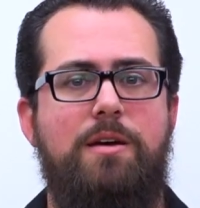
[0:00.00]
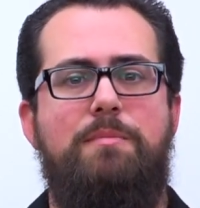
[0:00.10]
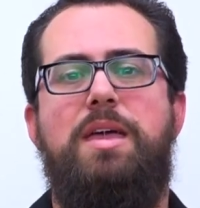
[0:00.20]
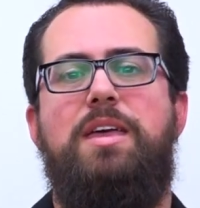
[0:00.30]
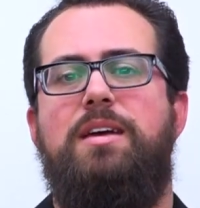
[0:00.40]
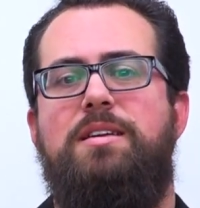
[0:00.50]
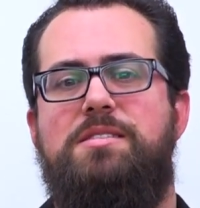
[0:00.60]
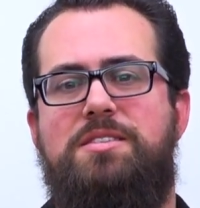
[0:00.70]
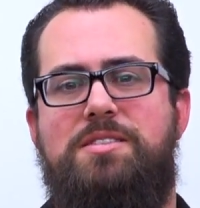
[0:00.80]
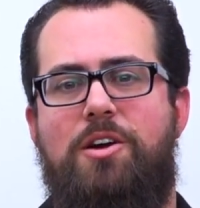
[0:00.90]
making it
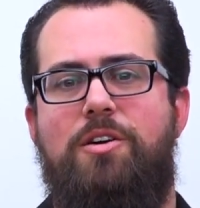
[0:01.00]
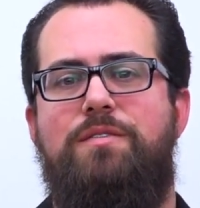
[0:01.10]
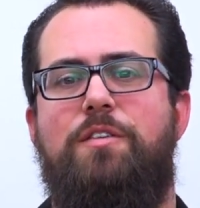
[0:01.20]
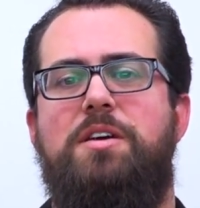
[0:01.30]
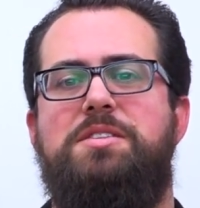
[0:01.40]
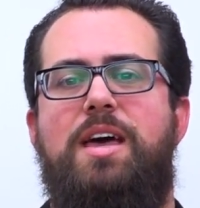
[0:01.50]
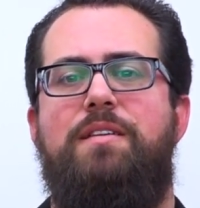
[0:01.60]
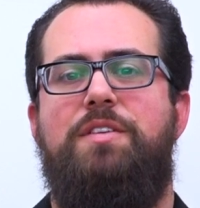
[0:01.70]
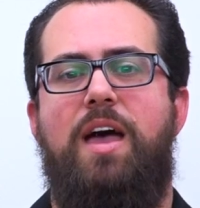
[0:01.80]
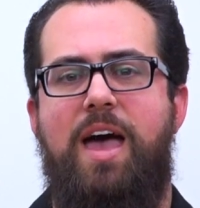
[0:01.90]
necessary for us to
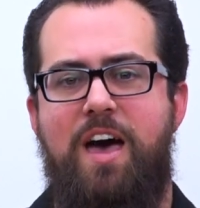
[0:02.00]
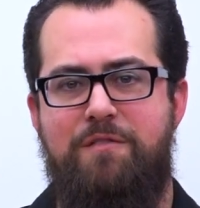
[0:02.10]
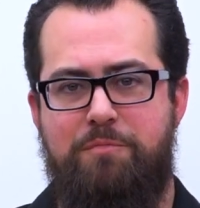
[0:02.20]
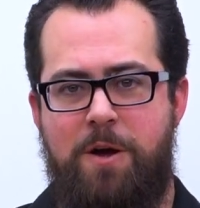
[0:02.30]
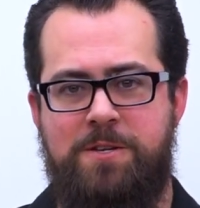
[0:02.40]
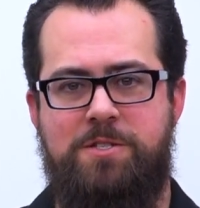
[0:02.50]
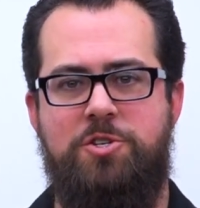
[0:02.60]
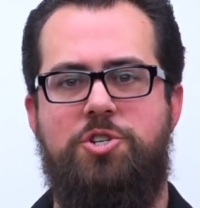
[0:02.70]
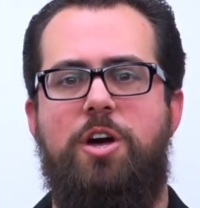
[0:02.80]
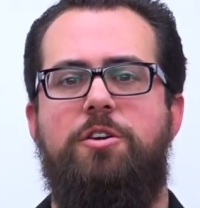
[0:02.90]
have to half press the
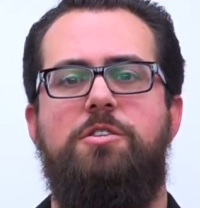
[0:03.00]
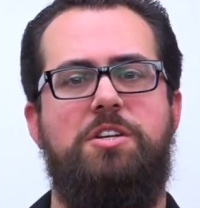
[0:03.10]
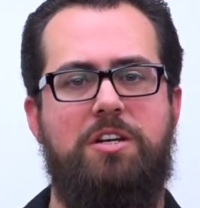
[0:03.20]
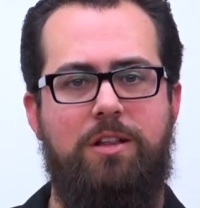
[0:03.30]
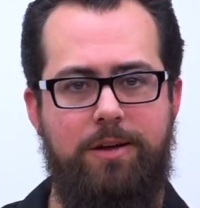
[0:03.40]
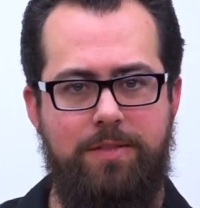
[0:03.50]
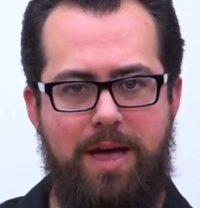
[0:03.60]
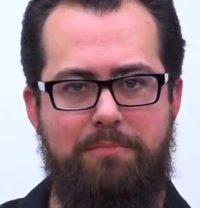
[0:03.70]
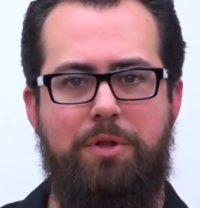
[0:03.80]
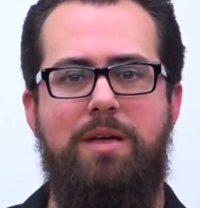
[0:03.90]
shutter to clear
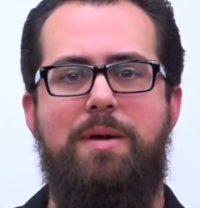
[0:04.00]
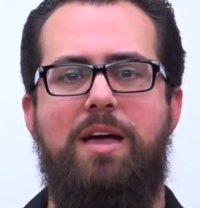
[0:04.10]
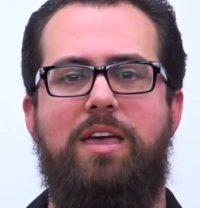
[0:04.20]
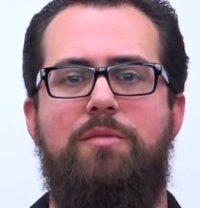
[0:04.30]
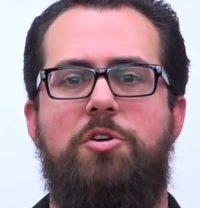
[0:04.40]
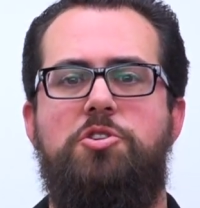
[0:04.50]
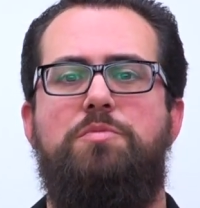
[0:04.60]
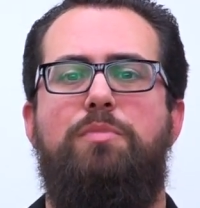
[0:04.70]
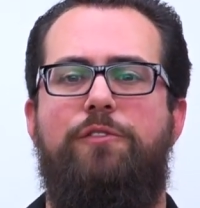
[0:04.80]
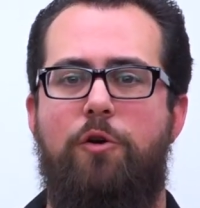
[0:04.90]
that playback
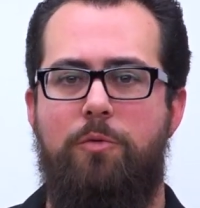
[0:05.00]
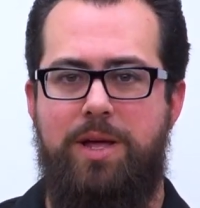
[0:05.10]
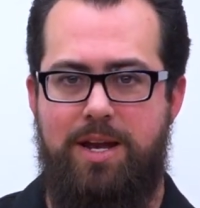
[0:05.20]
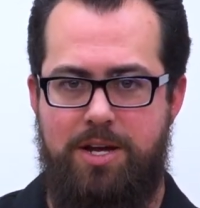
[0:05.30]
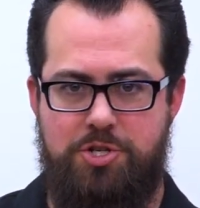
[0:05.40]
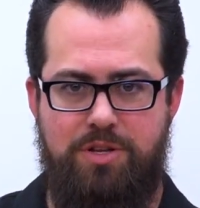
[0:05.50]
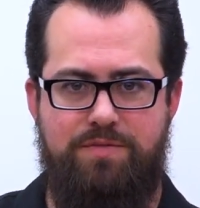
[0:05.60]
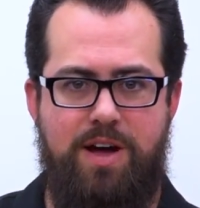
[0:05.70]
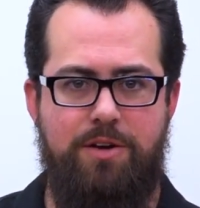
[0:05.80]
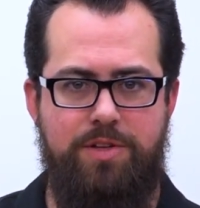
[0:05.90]
image before we can actually
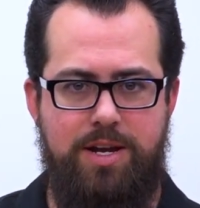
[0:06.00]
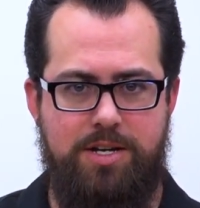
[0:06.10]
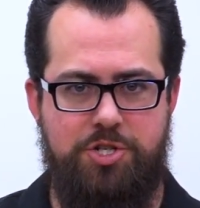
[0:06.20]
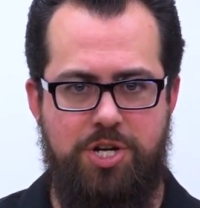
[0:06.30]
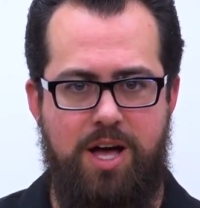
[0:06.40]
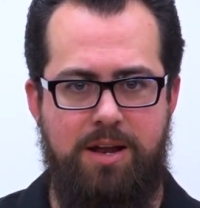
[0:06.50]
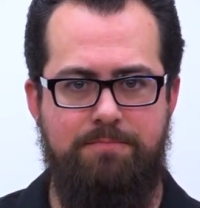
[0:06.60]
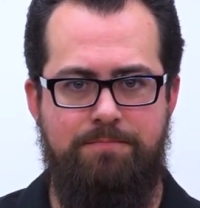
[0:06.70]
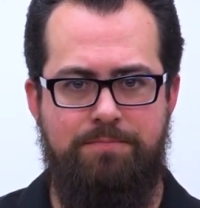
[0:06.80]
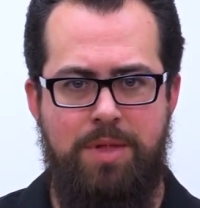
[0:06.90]
fire the next shot.
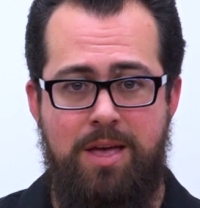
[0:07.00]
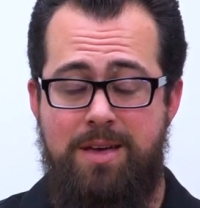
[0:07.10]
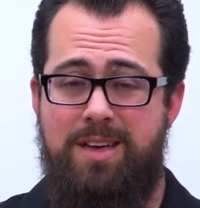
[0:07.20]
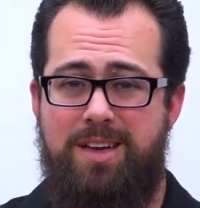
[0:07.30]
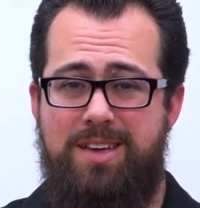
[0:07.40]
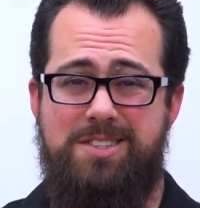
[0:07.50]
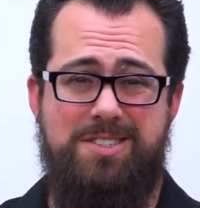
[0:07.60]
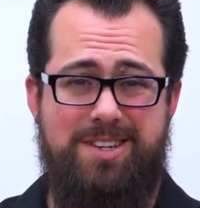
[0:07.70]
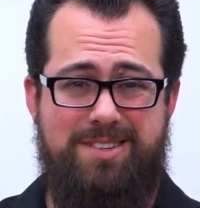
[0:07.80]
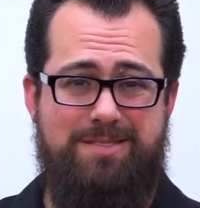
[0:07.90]
This
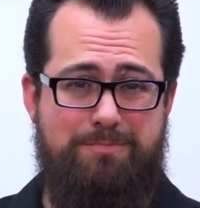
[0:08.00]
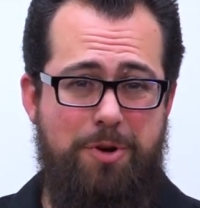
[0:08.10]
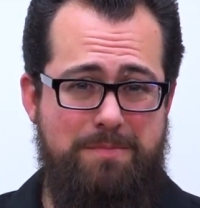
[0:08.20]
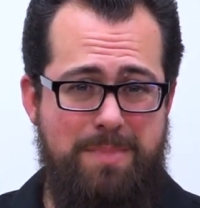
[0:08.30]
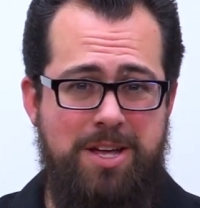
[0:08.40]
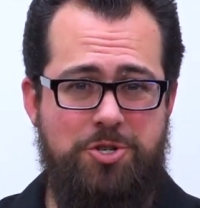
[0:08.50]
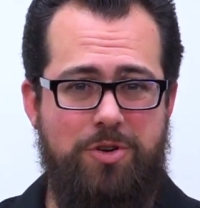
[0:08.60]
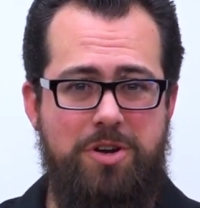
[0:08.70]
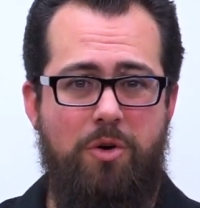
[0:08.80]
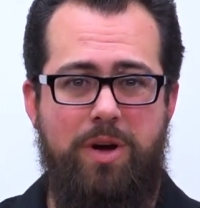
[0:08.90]
is a pretty major
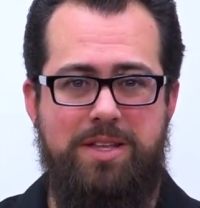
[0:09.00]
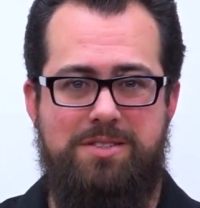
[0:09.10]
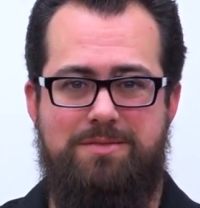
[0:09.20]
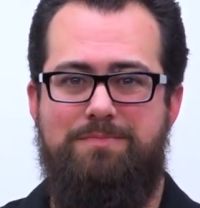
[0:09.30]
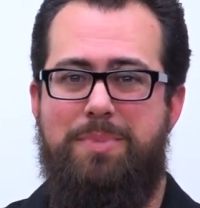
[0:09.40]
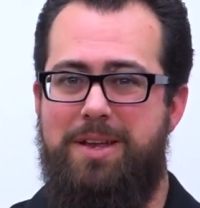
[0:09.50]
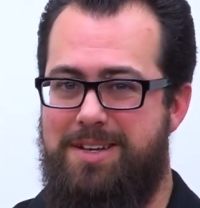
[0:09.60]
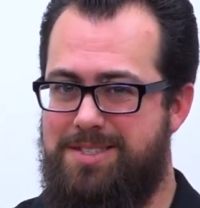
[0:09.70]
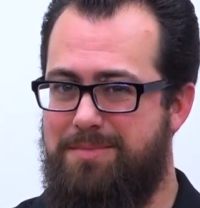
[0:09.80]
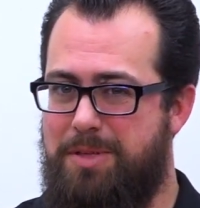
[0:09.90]
annoyance, but
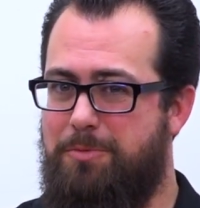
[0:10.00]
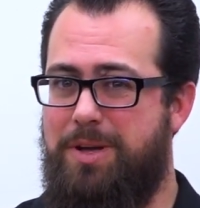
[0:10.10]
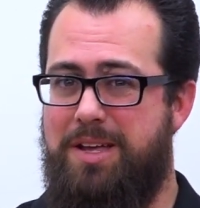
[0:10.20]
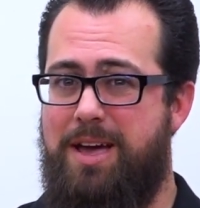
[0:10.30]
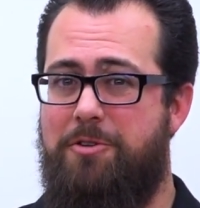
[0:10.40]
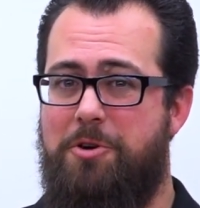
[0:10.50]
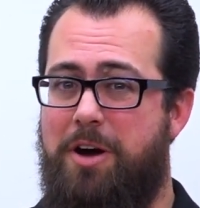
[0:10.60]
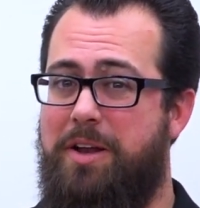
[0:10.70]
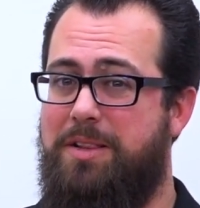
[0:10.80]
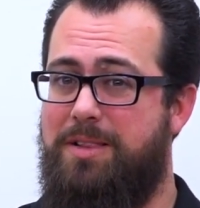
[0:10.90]
it's something we encounter
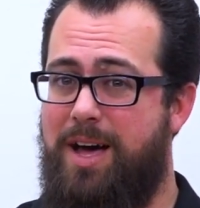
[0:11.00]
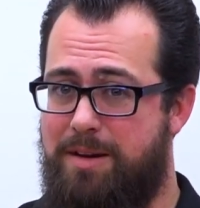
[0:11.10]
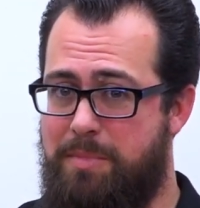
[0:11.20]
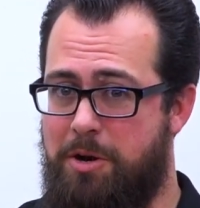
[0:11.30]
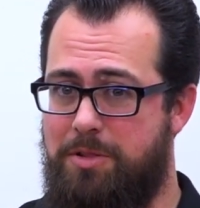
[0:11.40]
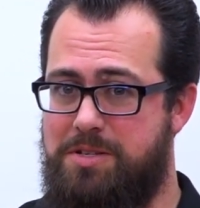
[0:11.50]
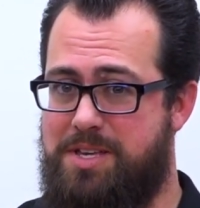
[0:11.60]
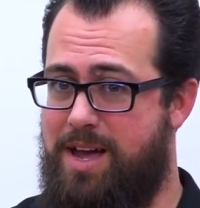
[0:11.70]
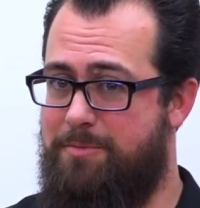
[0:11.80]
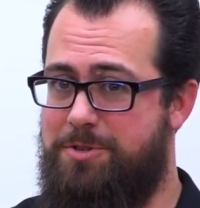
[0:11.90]
on a lot of mirrorless
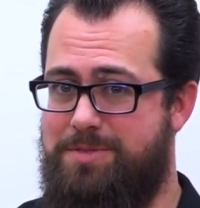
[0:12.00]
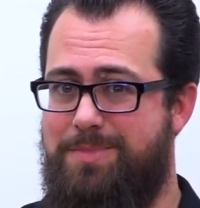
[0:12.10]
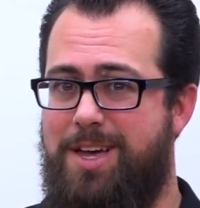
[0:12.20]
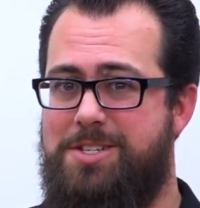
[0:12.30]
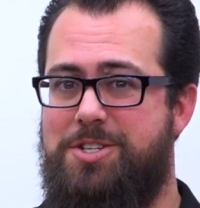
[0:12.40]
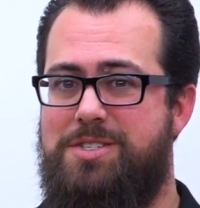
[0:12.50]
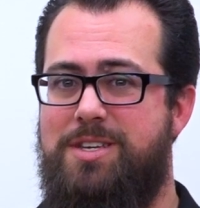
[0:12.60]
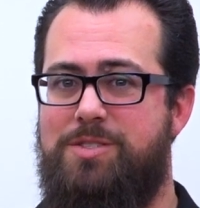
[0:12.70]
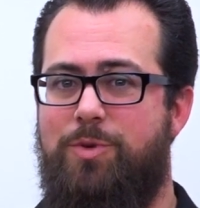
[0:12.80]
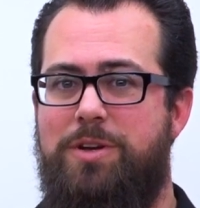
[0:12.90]
cameras, not just
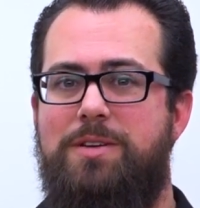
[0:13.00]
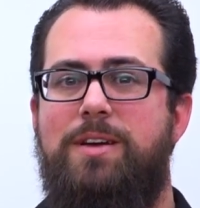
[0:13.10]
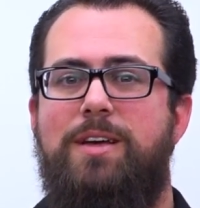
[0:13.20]
this one.